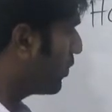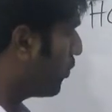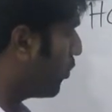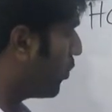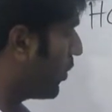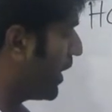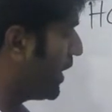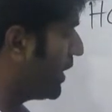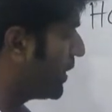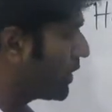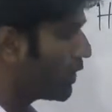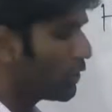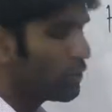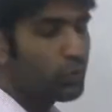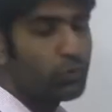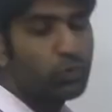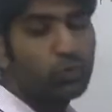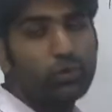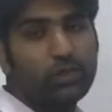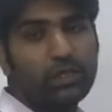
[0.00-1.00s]
point
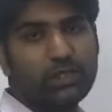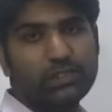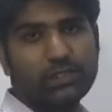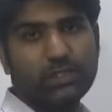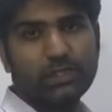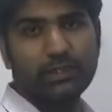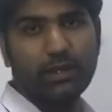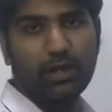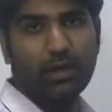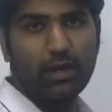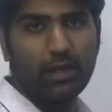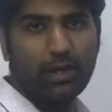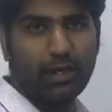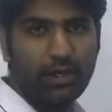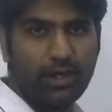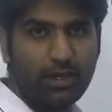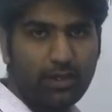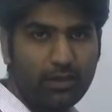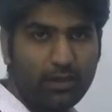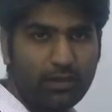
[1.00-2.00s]
2 digit
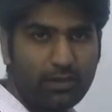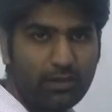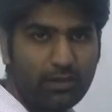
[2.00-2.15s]
ahead.